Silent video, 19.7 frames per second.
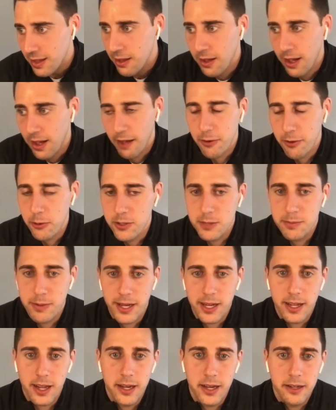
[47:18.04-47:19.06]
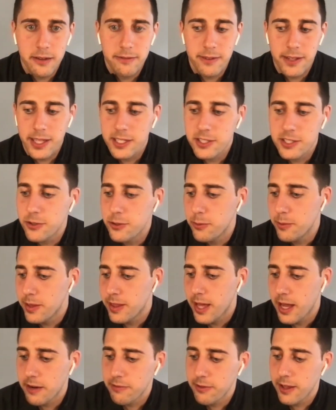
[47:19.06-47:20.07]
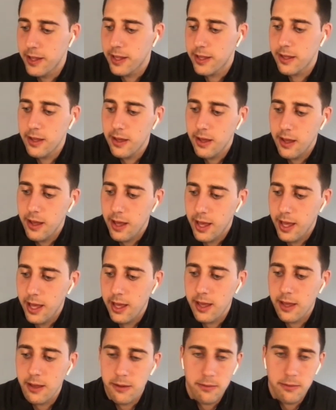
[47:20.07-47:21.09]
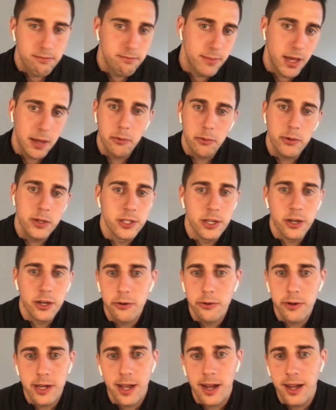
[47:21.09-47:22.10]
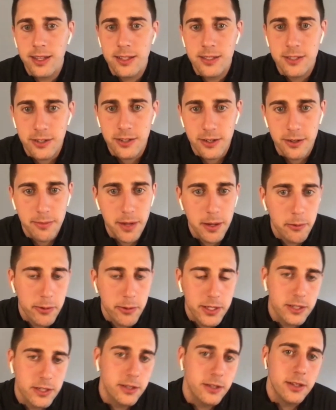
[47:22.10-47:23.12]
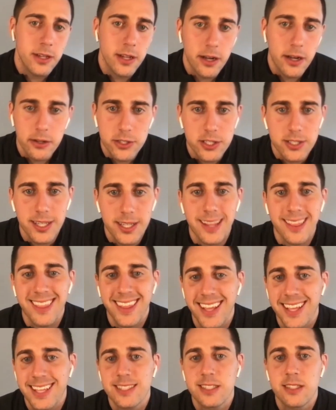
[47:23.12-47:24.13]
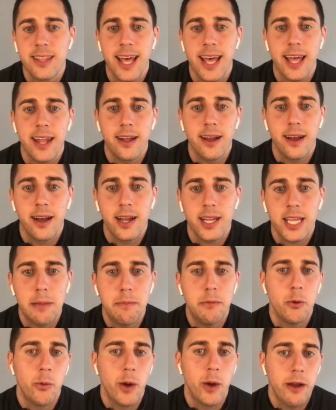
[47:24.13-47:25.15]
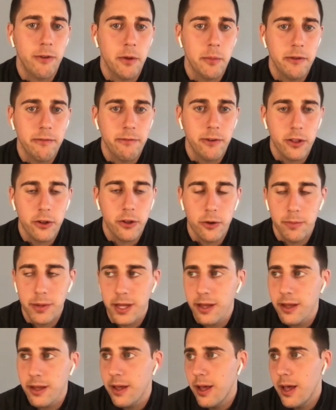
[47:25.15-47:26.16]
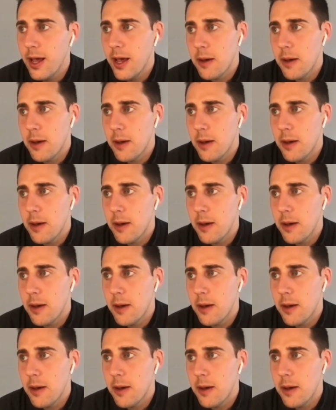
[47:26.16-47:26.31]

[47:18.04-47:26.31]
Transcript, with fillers: I've always been kind of in tune with that of like, hey, maybe we should go to a concert. Maybe we should do, you know, just like things that uh, keep you away from it for a little bit.